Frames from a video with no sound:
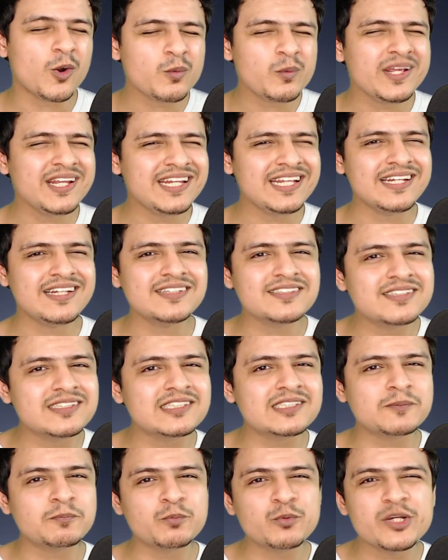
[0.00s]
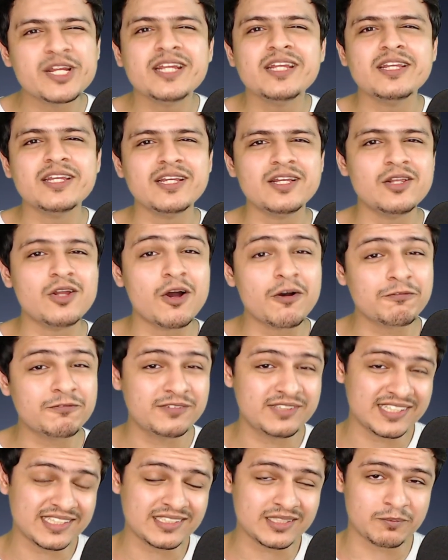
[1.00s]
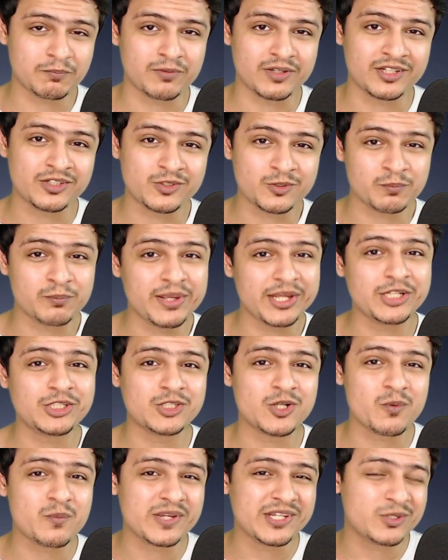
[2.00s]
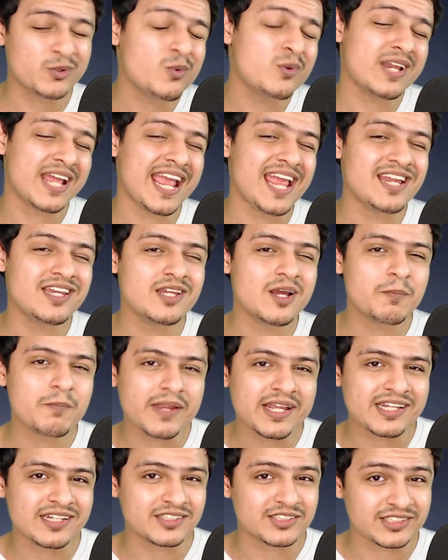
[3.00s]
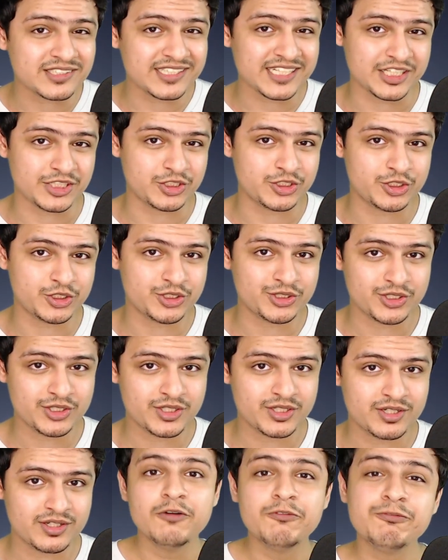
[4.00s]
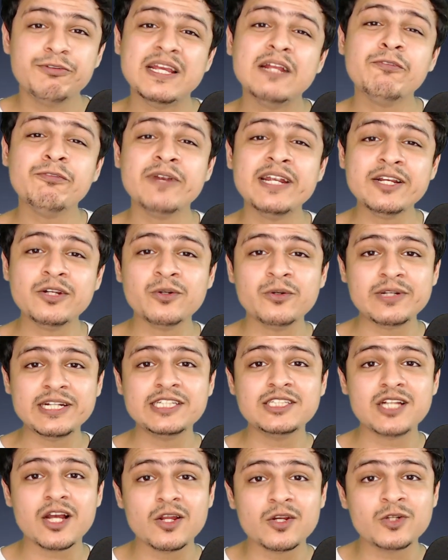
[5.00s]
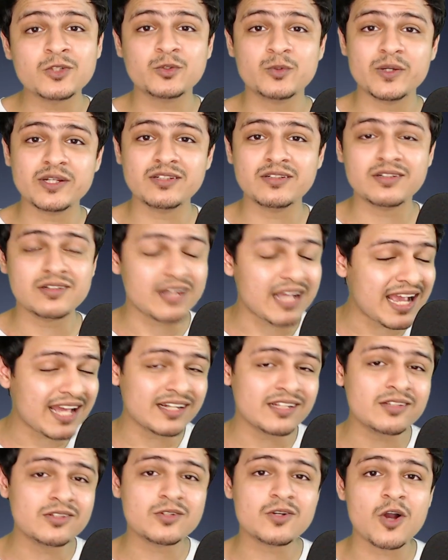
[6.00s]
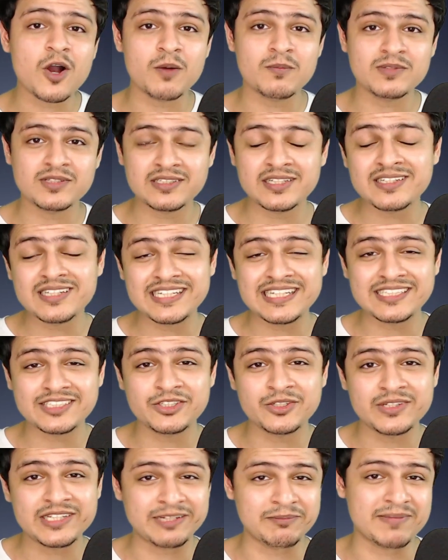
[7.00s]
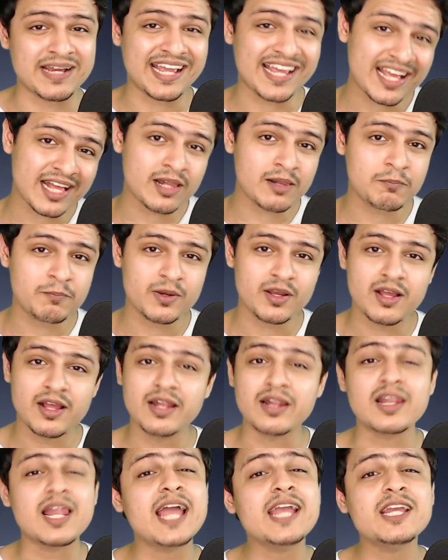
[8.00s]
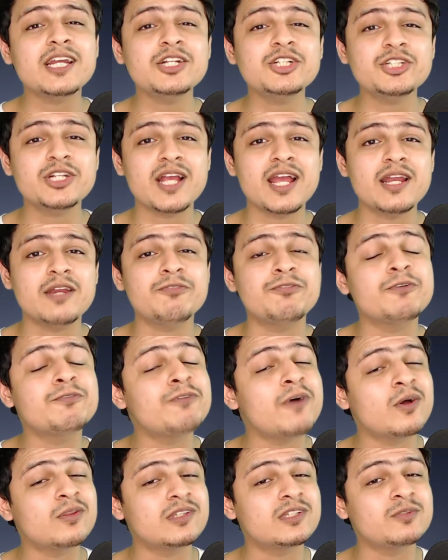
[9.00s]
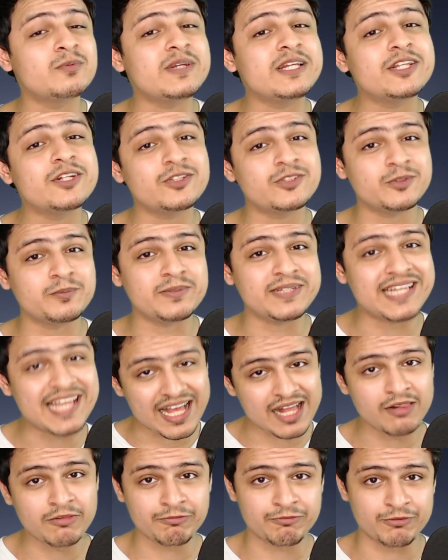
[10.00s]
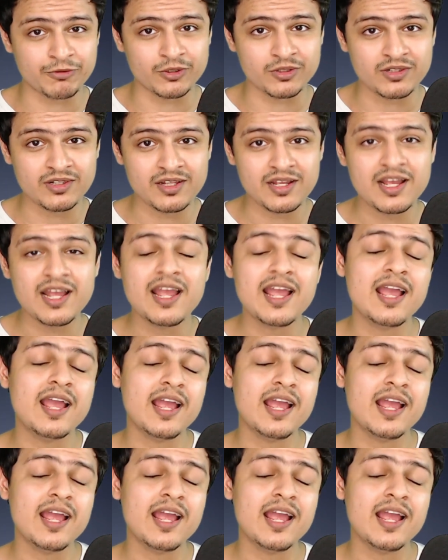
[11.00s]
All we need is a sprinkle of discipline to make sure we don't end up in a ditch. Feel free to reach out on Twitter and in the comments in case you need my help. Like and share if you found this video to be helpful.